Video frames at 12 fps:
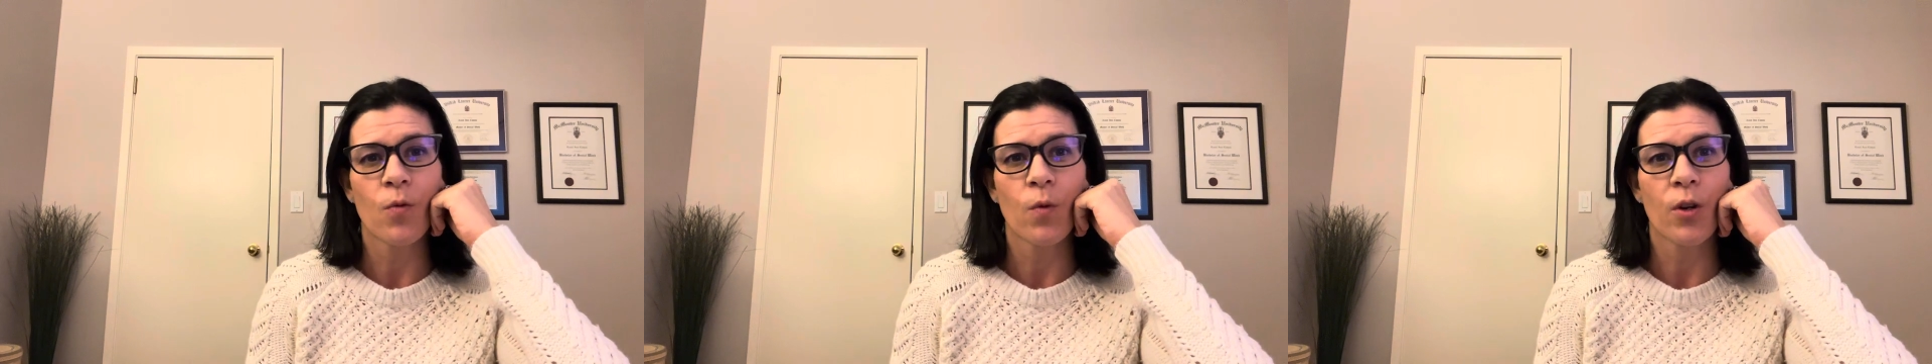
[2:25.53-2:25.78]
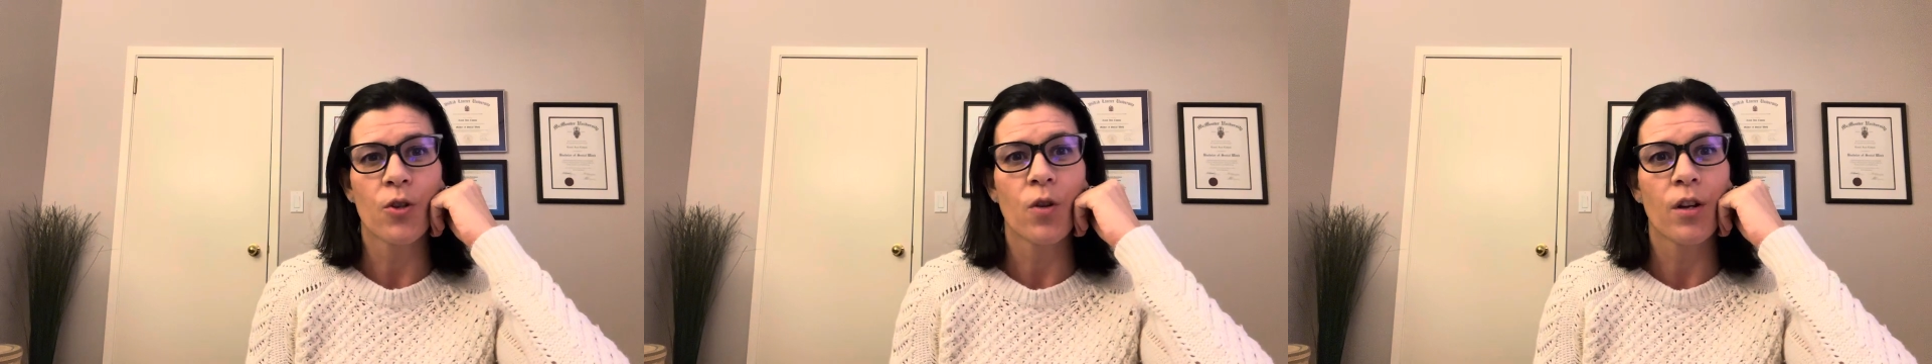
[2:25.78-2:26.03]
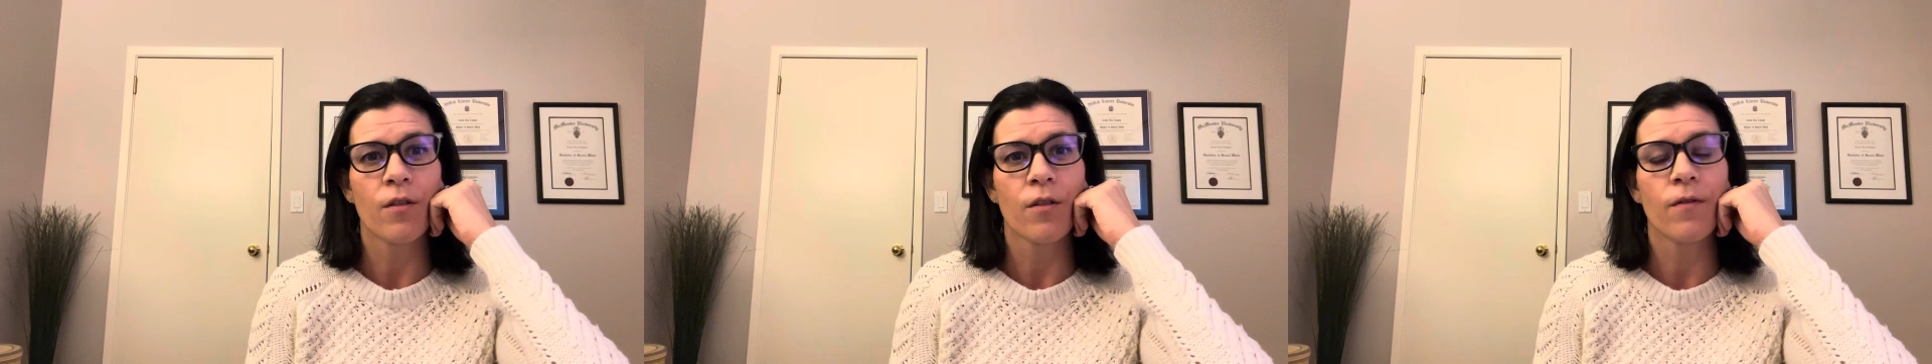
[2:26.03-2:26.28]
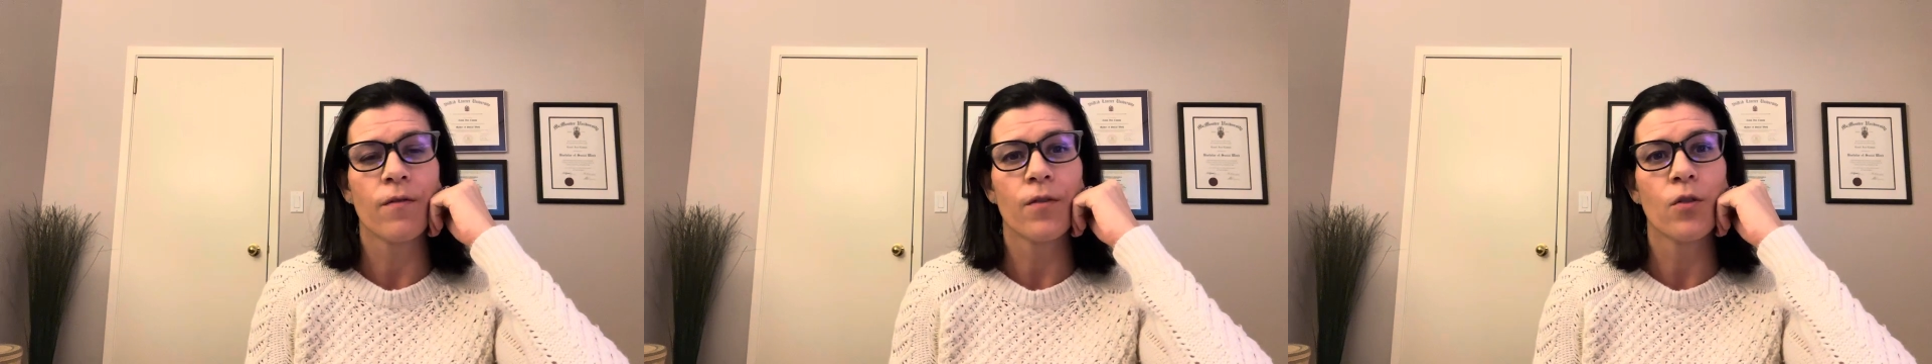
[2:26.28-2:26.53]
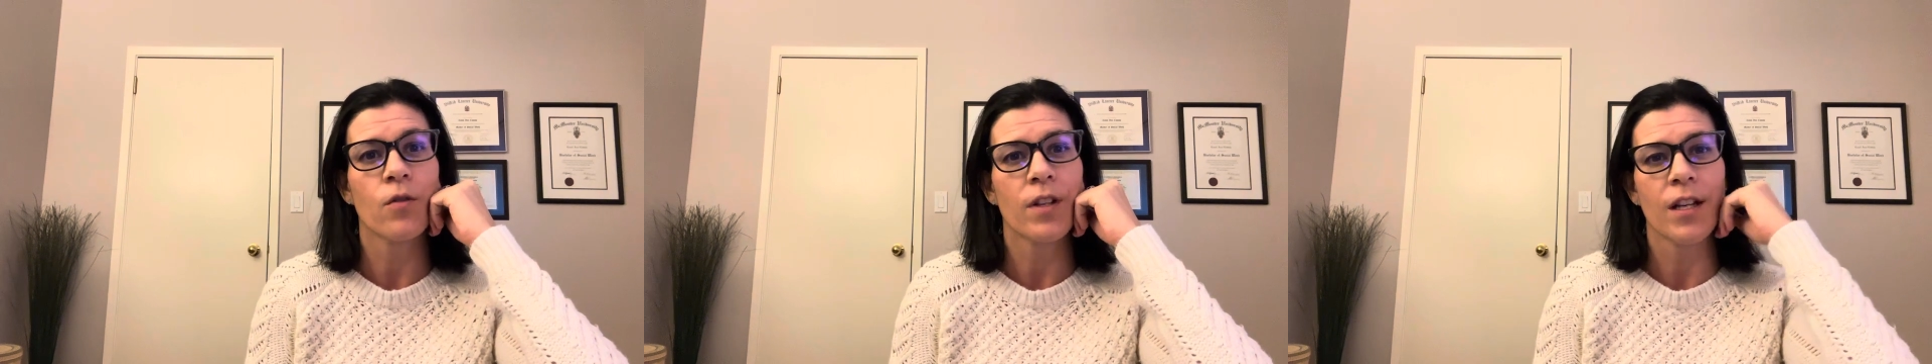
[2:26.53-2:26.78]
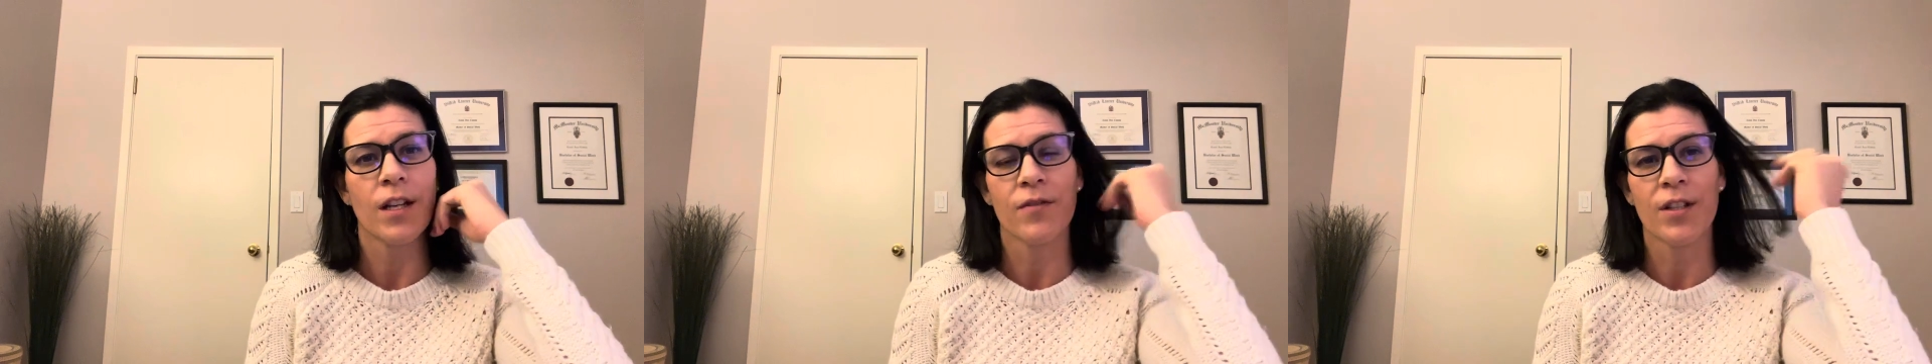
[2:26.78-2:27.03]
want to try the full
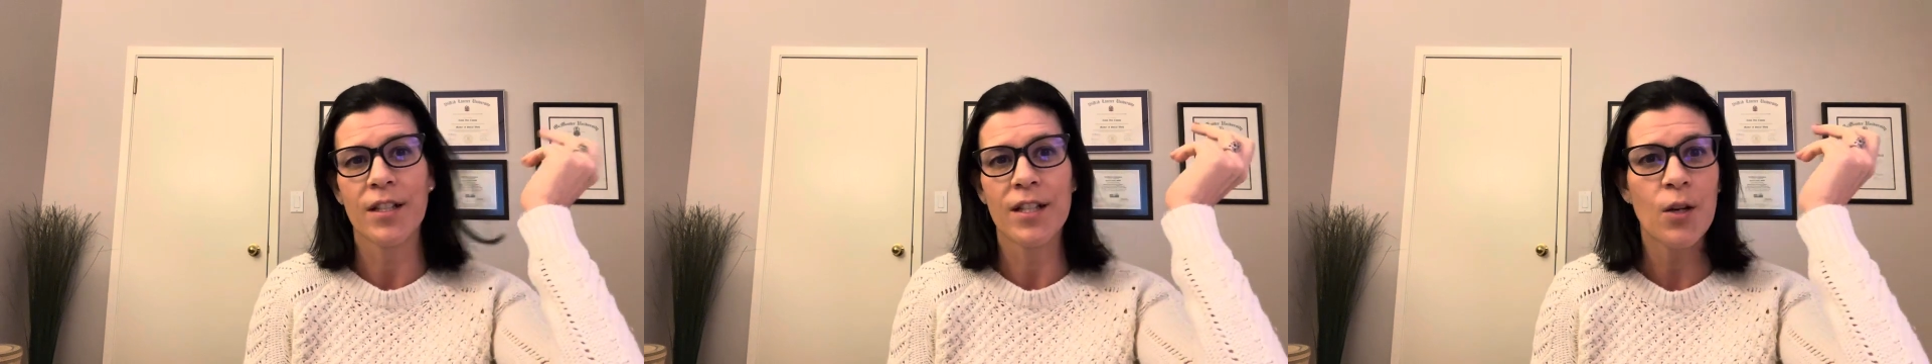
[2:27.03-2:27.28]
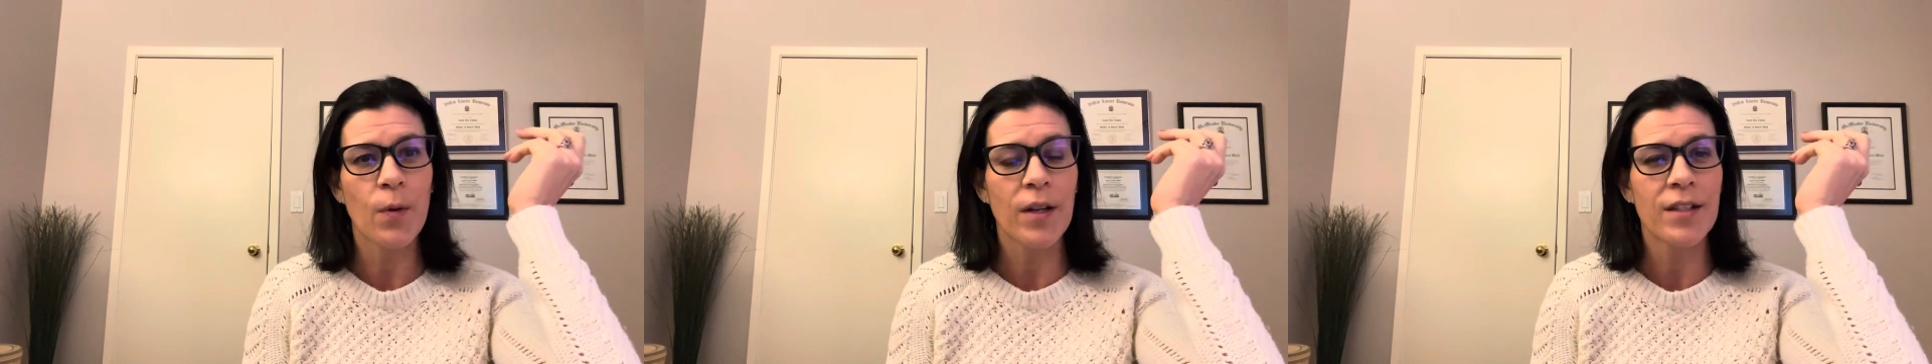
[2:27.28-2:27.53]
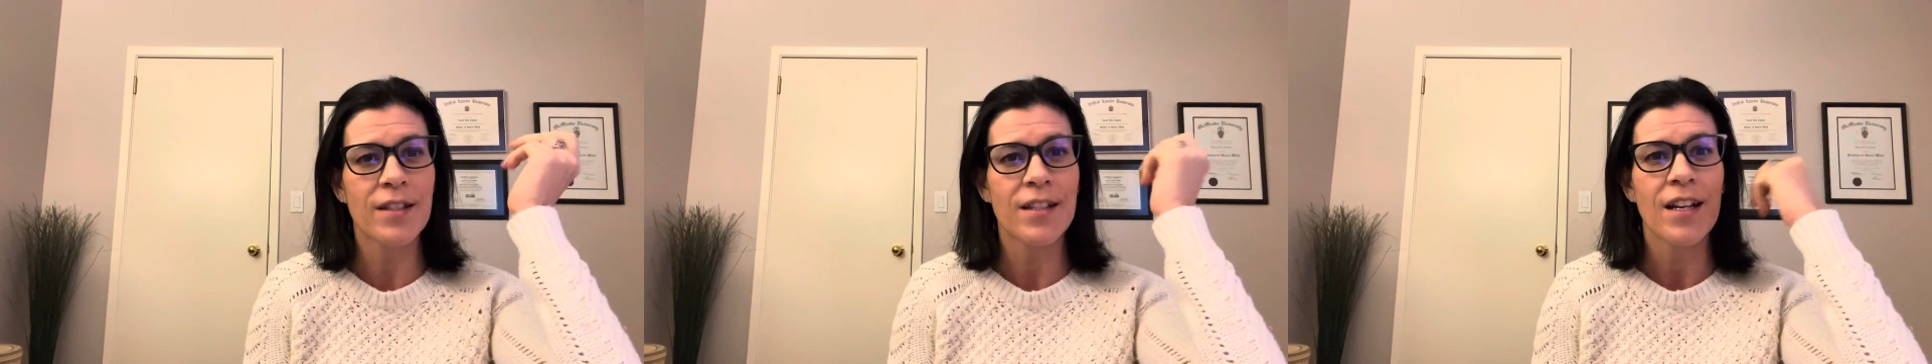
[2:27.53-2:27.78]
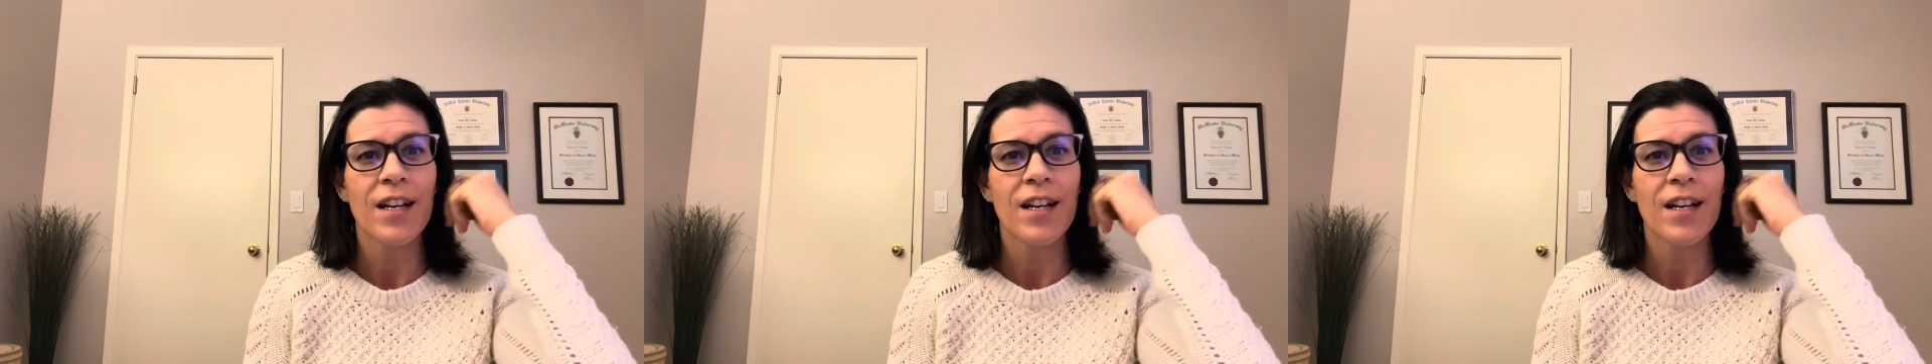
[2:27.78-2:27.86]
EFT sequence,